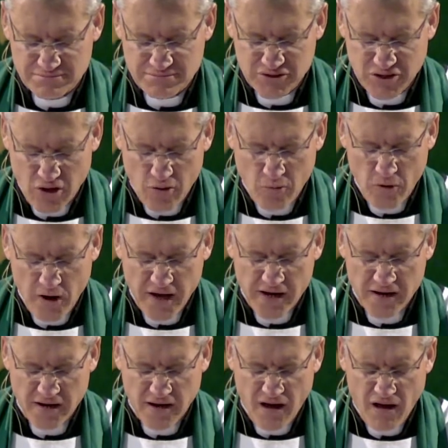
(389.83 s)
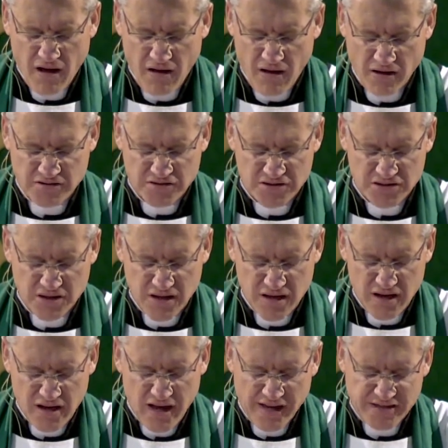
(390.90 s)
to awaken our hearts,
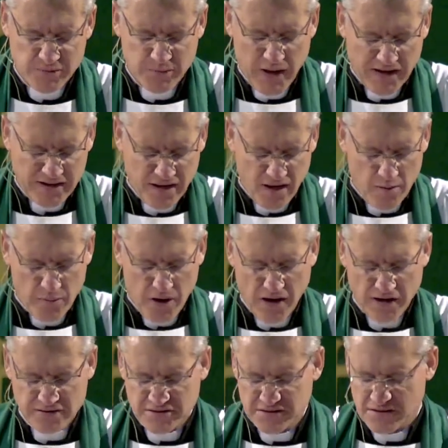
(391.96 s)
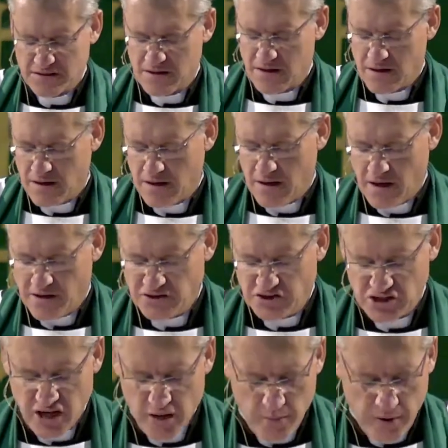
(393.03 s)
expand our minds, and
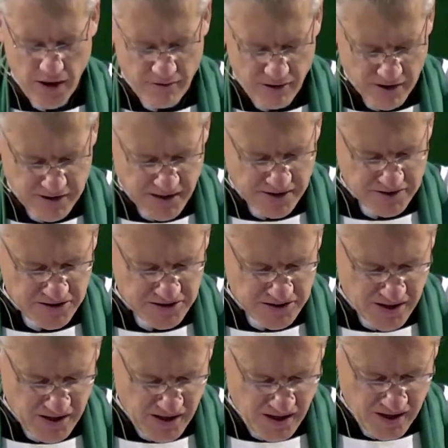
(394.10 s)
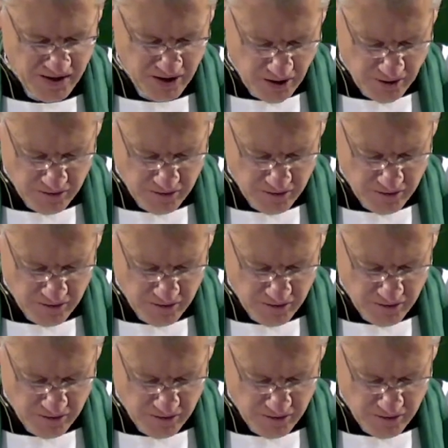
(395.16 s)
shape our identity in you